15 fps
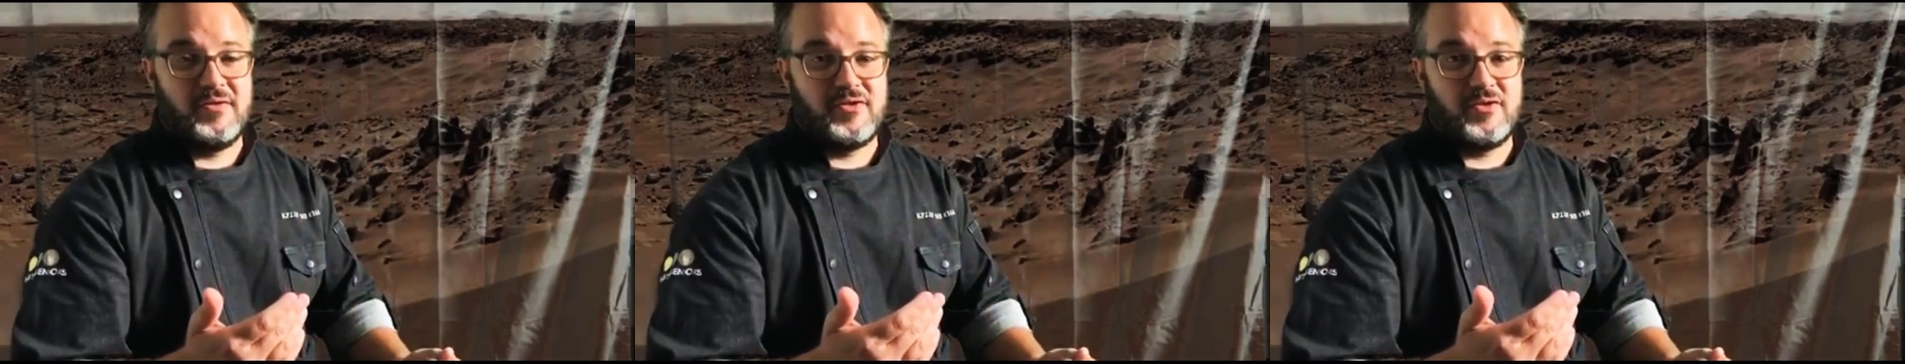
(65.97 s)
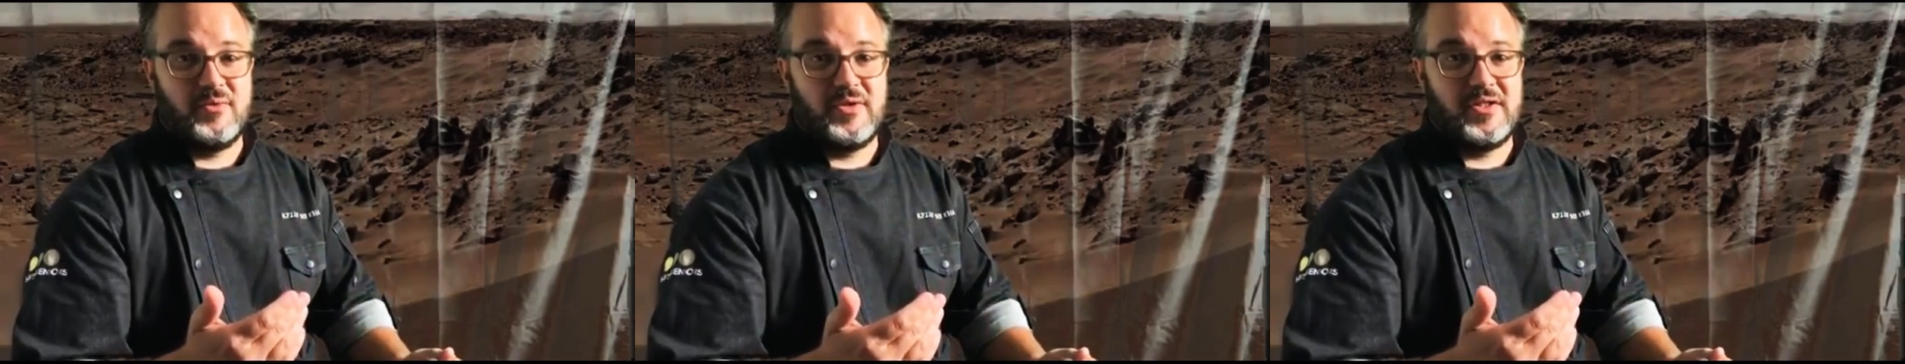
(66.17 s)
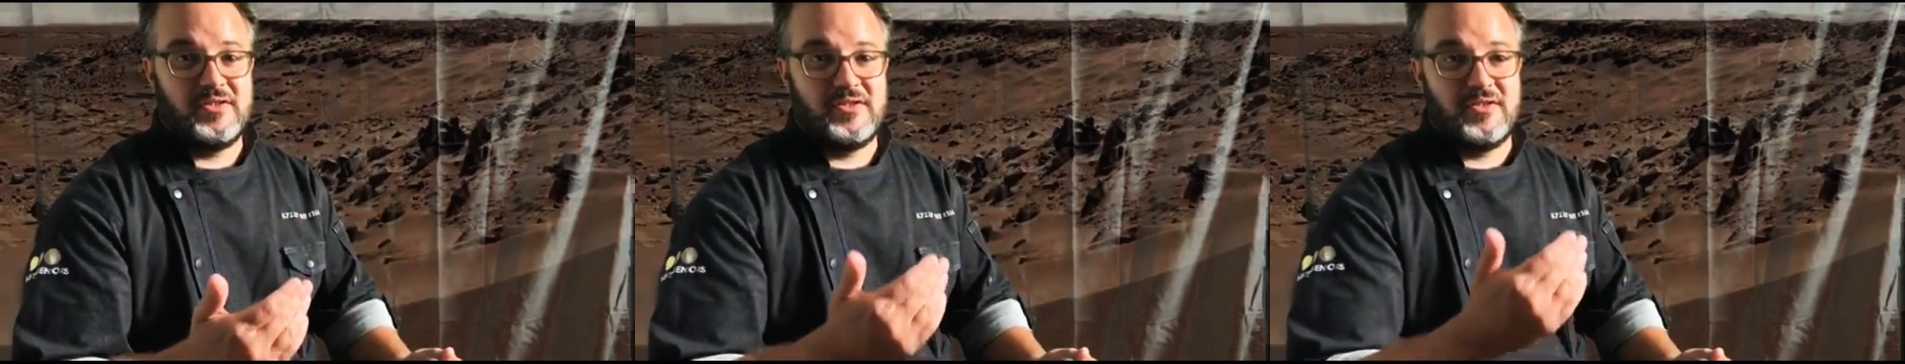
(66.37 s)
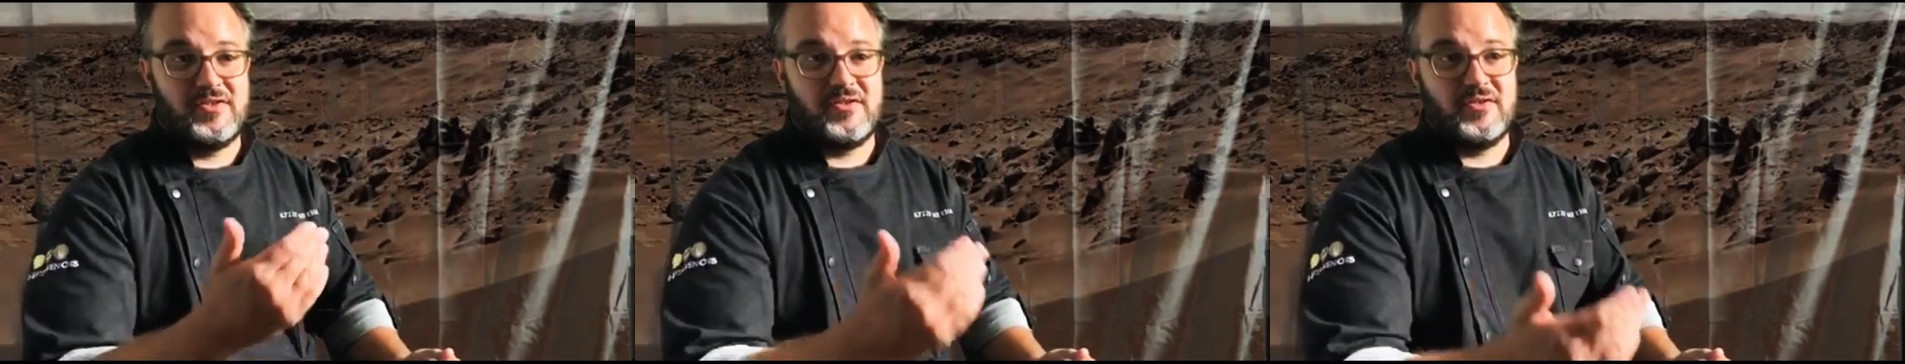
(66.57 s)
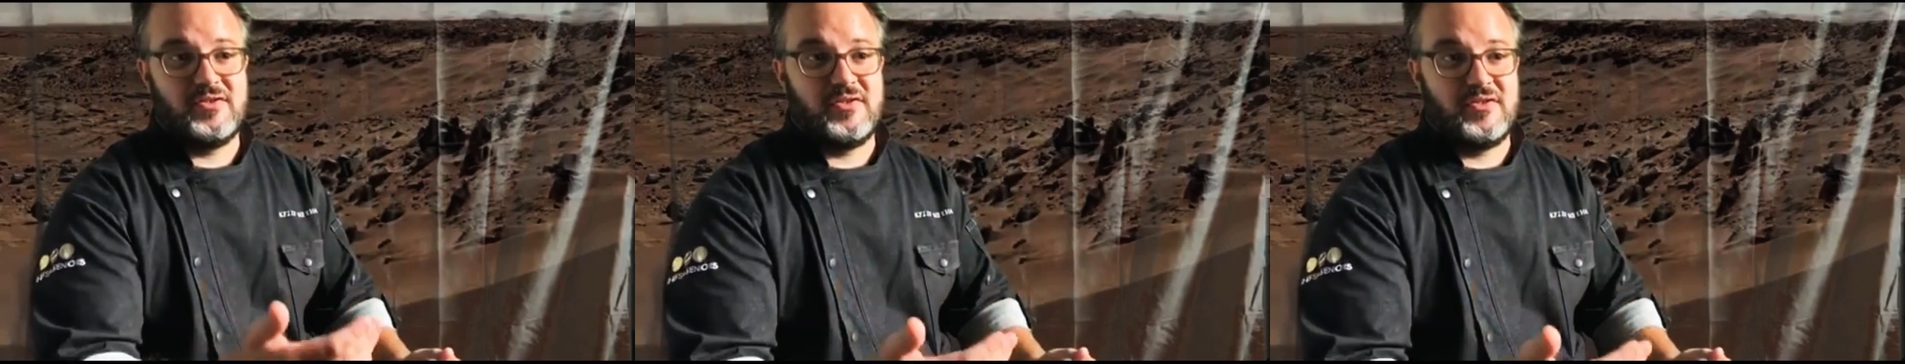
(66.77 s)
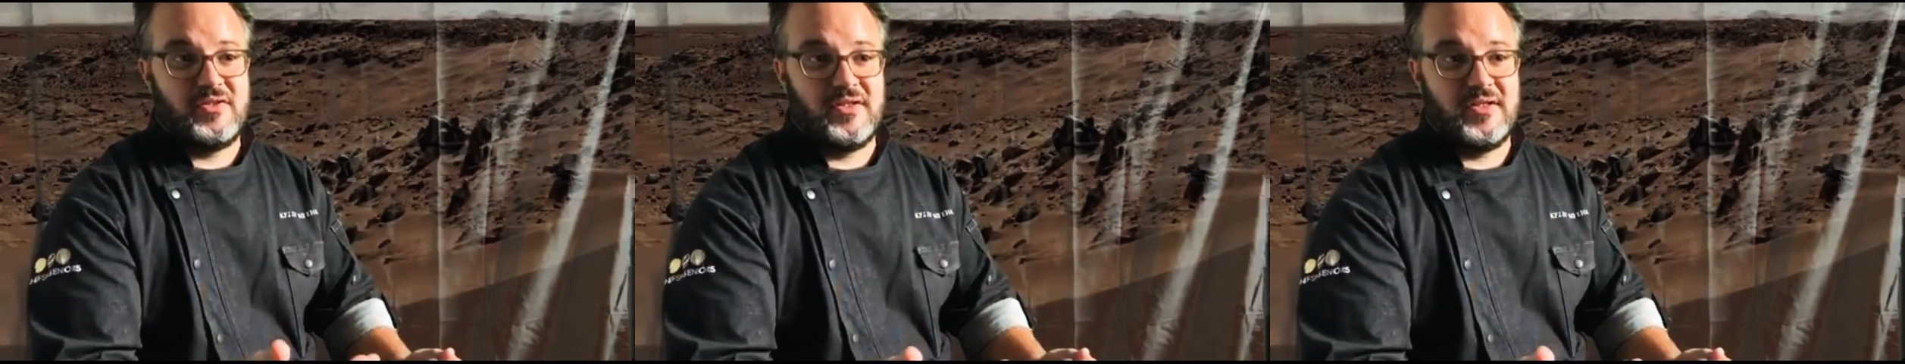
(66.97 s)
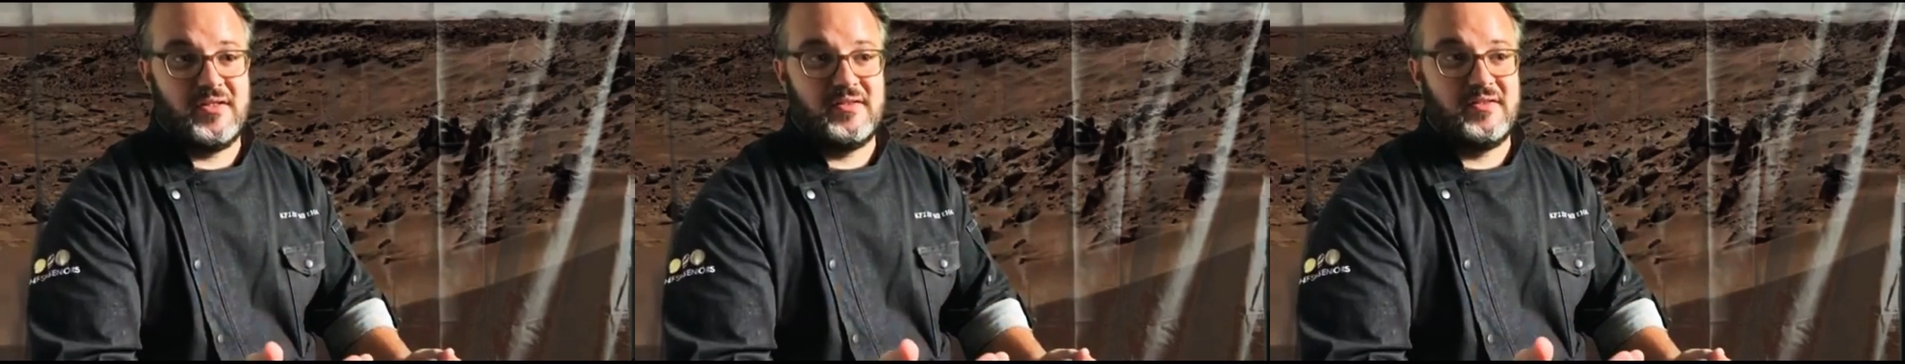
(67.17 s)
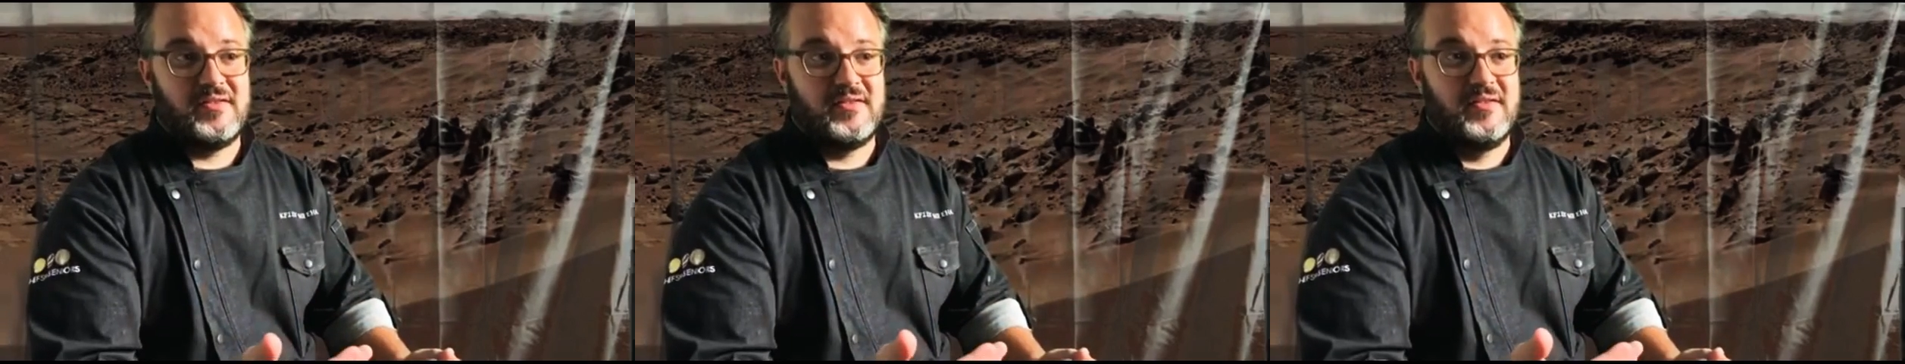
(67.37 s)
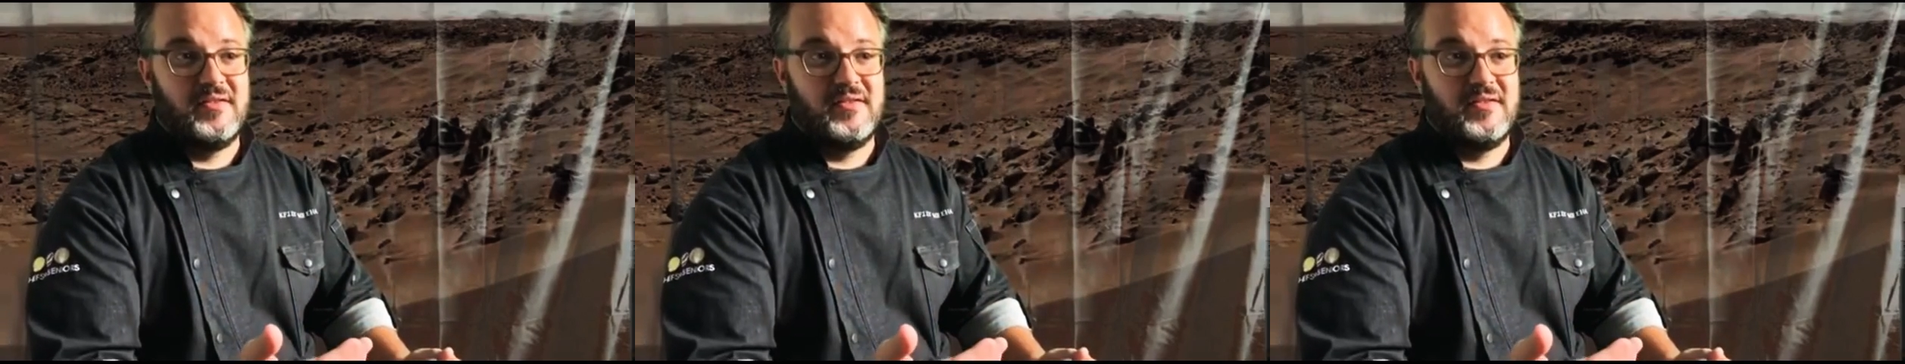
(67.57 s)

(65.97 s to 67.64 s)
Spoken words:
so when I say starts at the end,